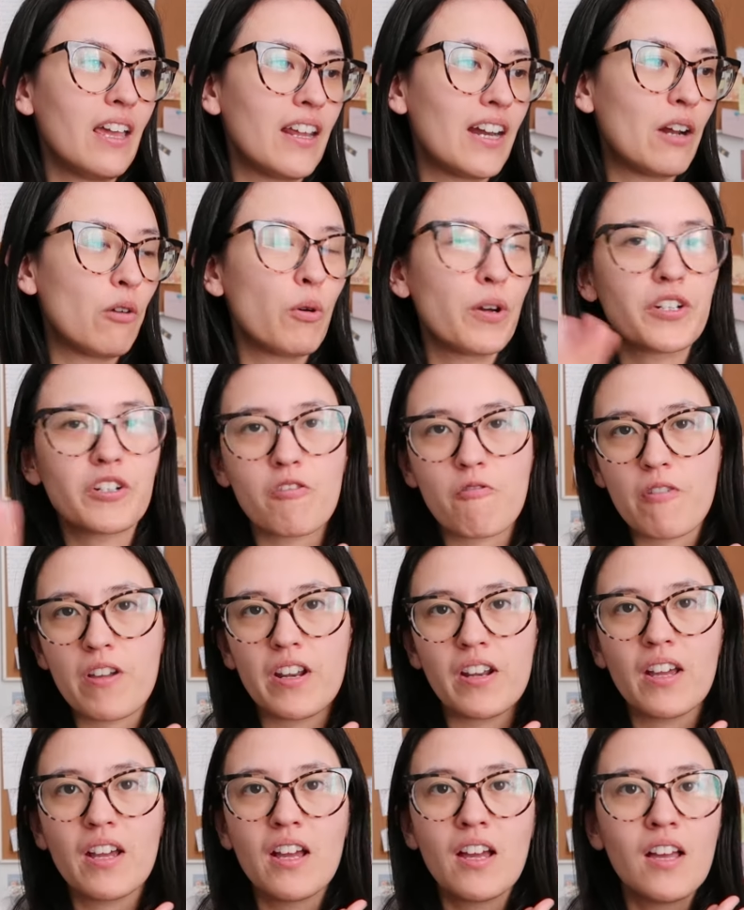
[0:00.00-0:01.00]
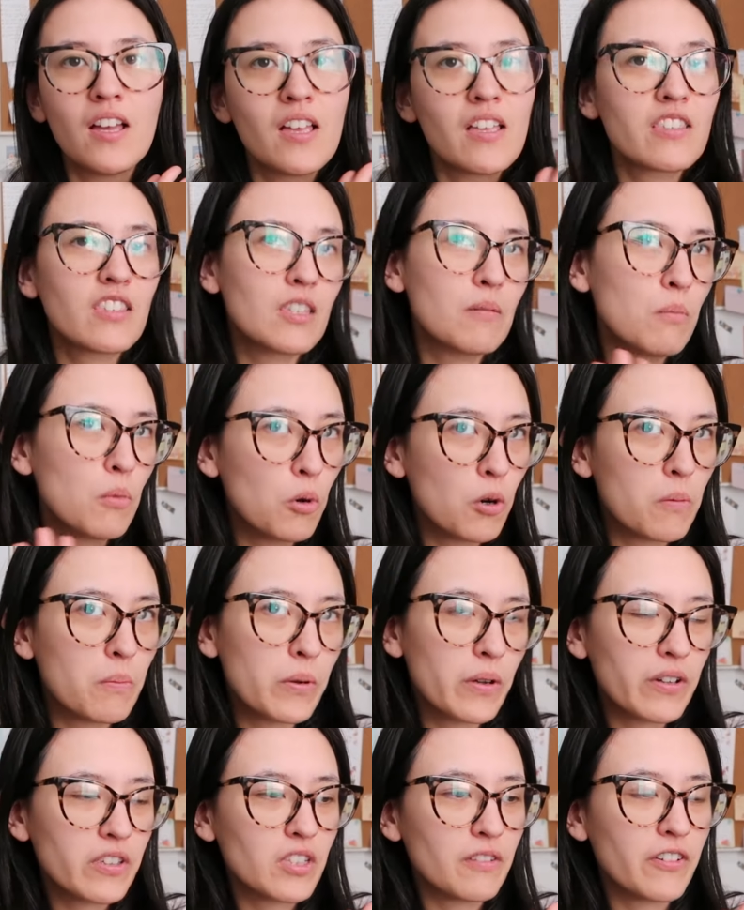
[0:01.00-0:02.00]
and I want to read some more
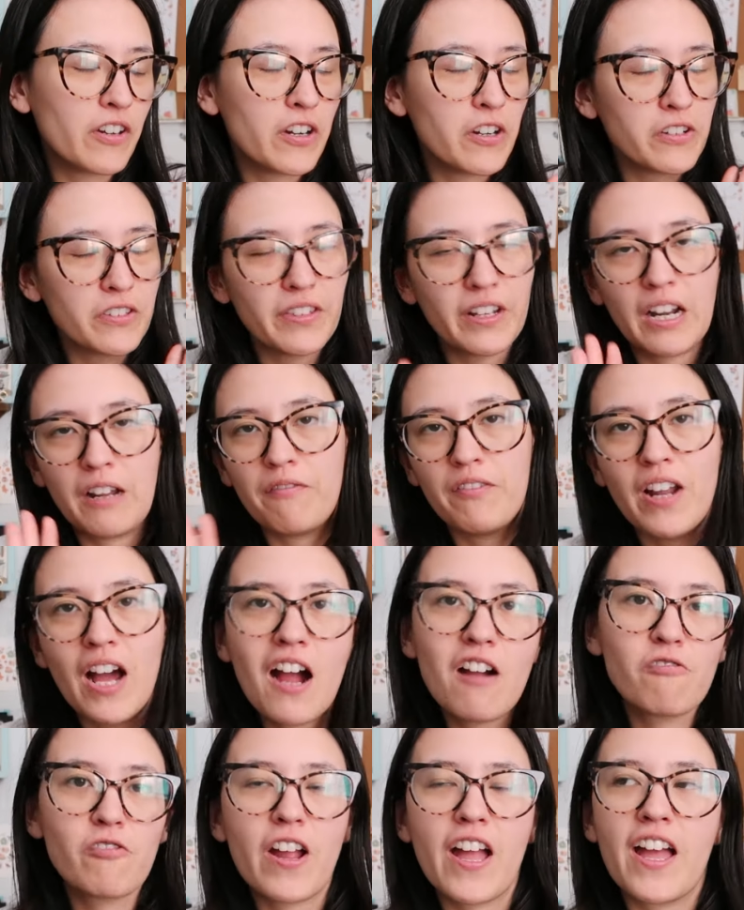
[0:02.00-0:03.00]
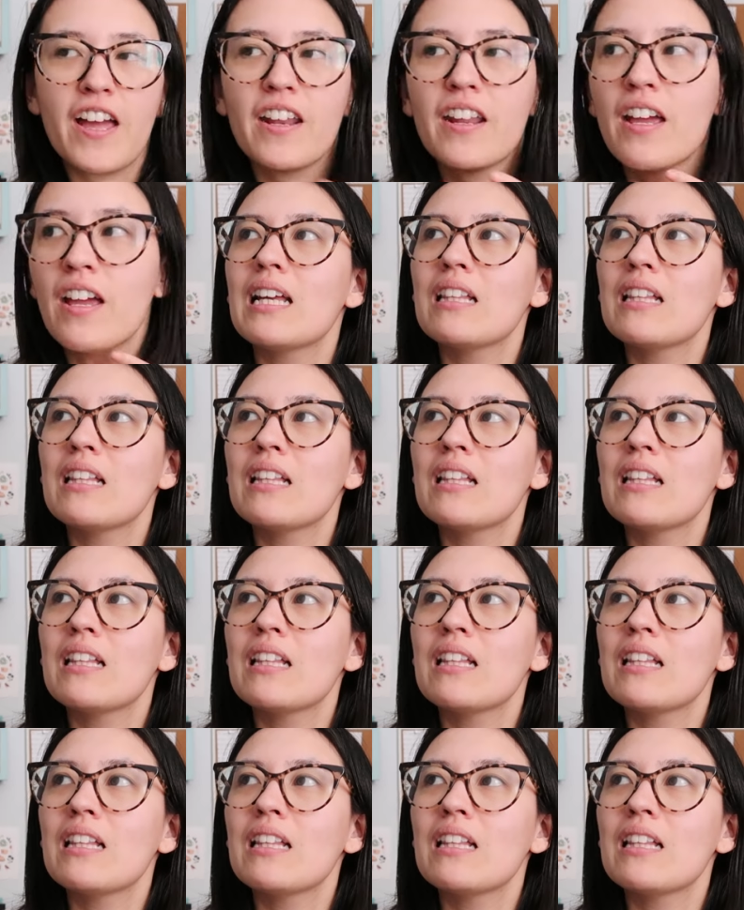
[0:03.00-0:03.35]
books of hers that I've not read.